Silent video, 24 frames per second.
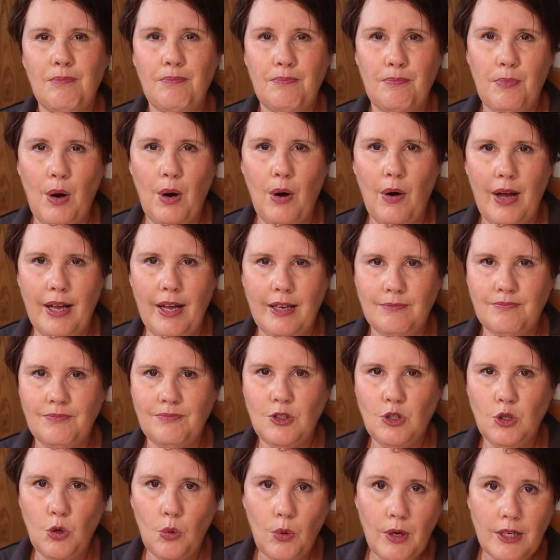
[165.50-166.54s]
by
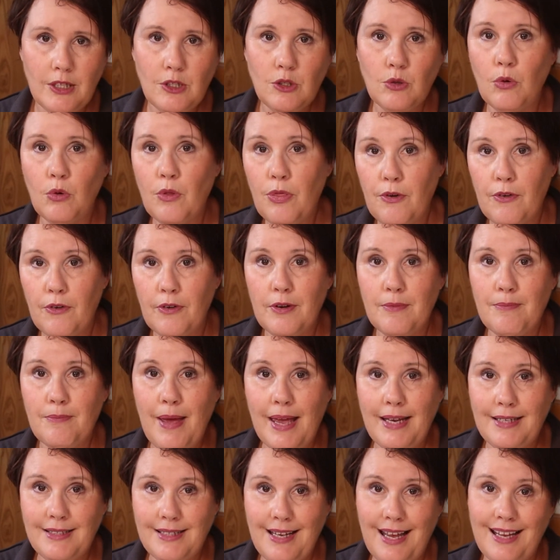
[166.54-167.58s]
choice or through
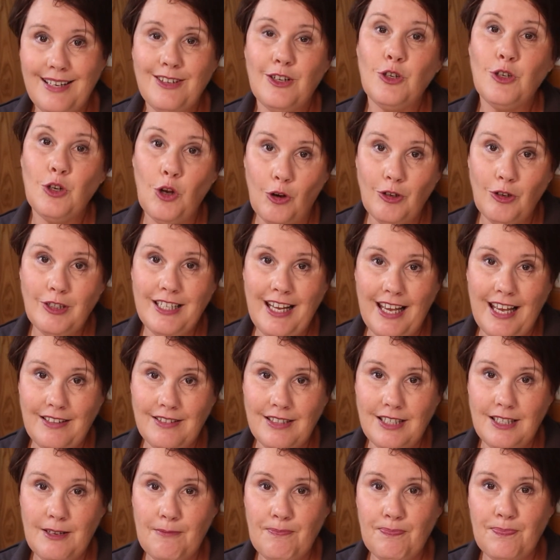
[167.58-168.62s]
mandated
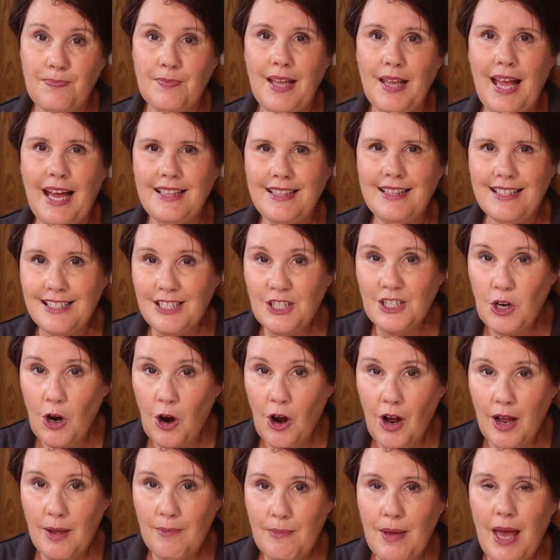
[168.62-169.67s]
lockdowns. At this
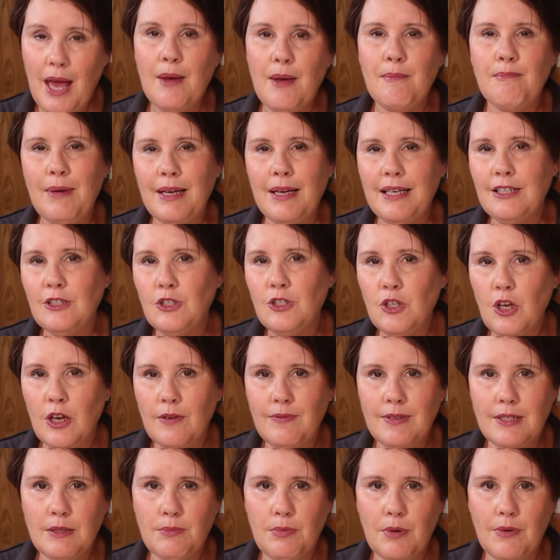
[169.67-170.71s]
time, many
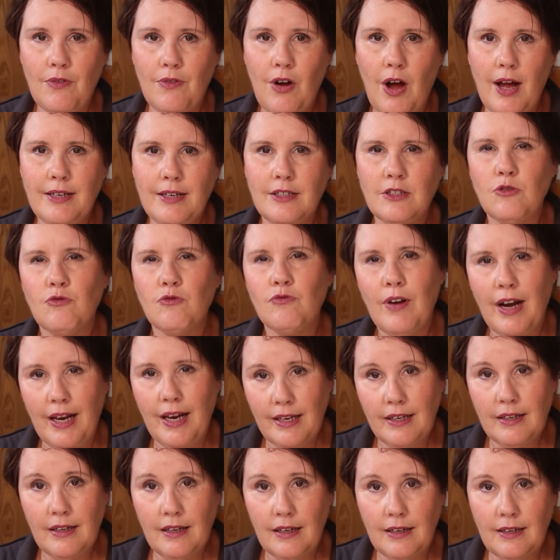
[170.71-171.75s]
service providers
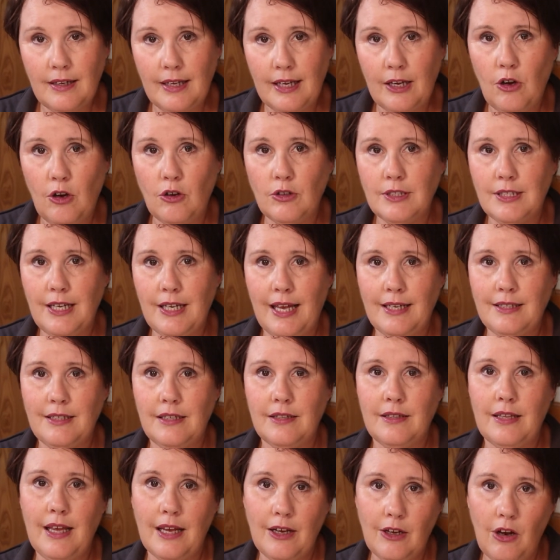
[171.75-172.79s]
regularly
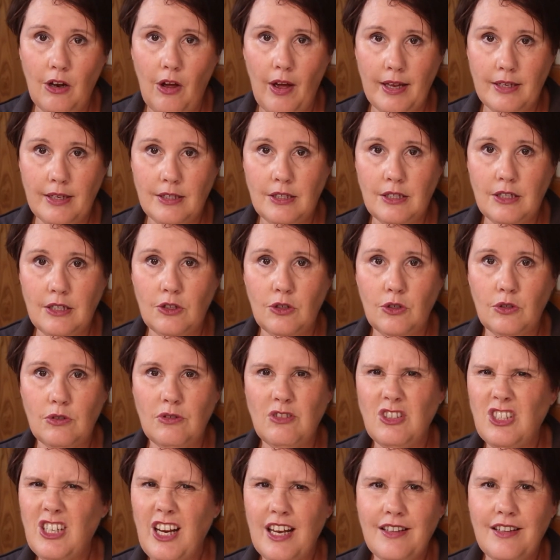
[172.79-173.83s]
contacted their clients to
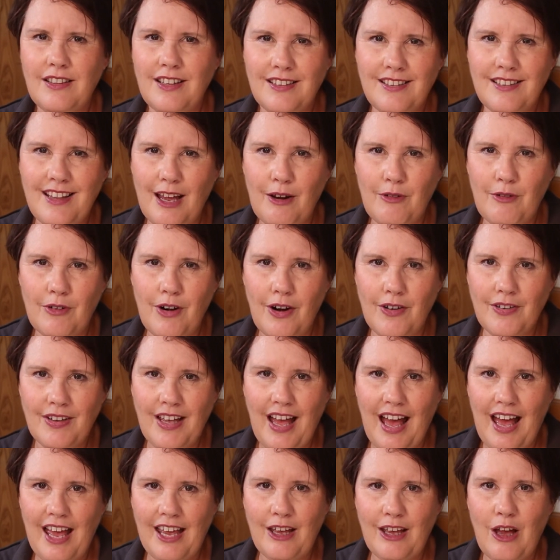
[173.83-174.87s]
check that they were
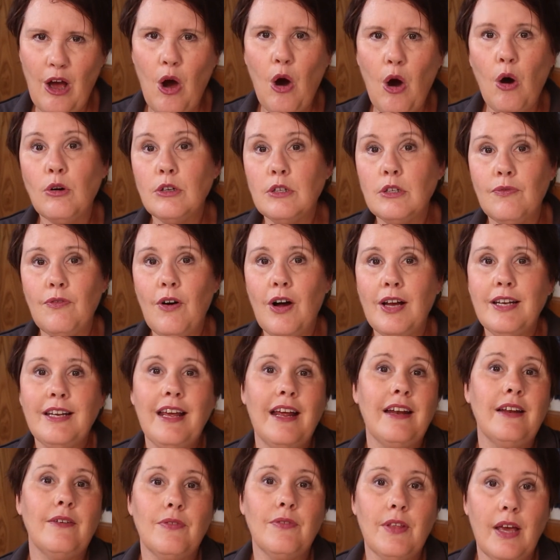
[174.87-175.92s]
okay or to find
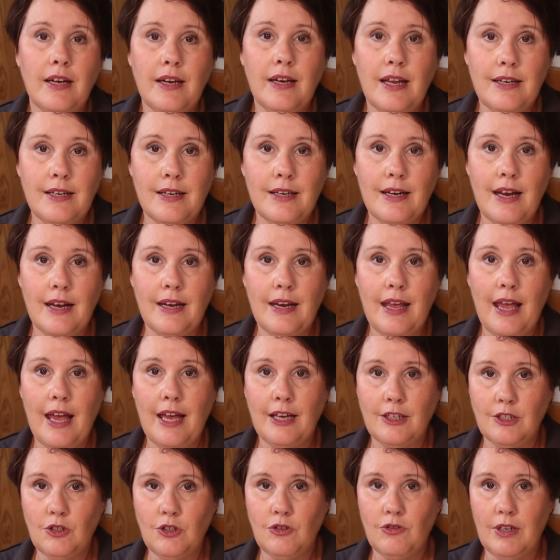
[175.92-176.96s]
out if they needed any
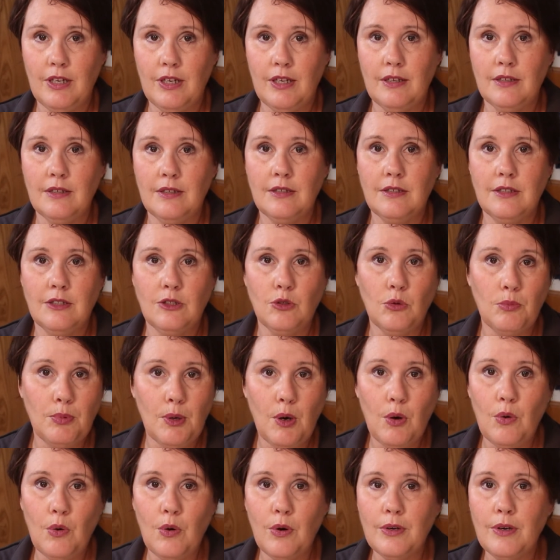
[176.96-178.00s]
extra
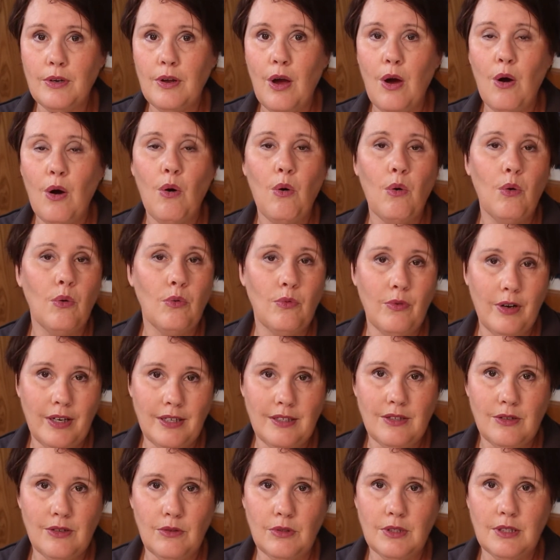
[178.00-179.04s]
support or
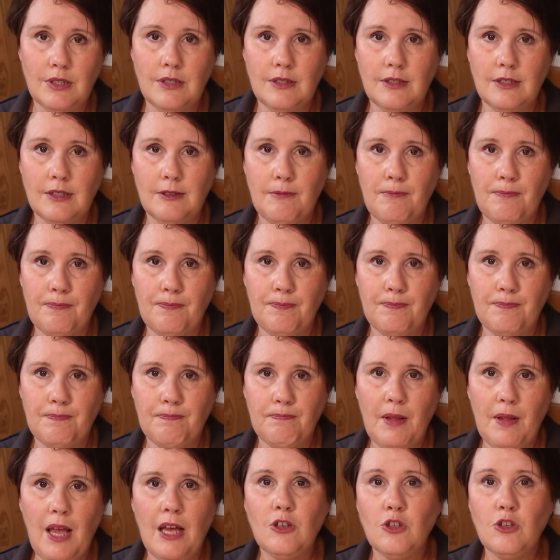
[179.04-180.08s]
resources.
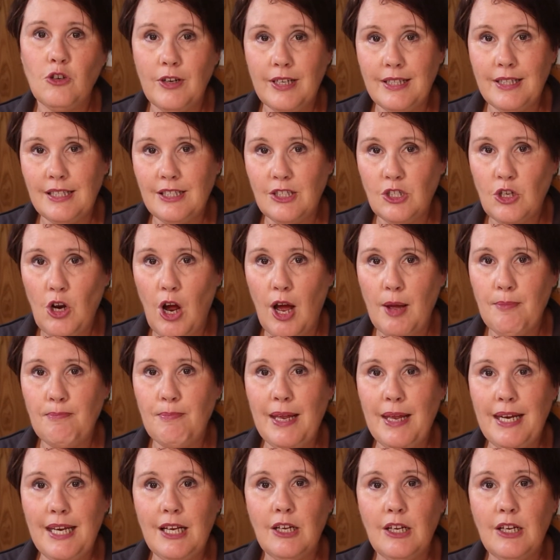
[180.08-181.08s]
During this time, many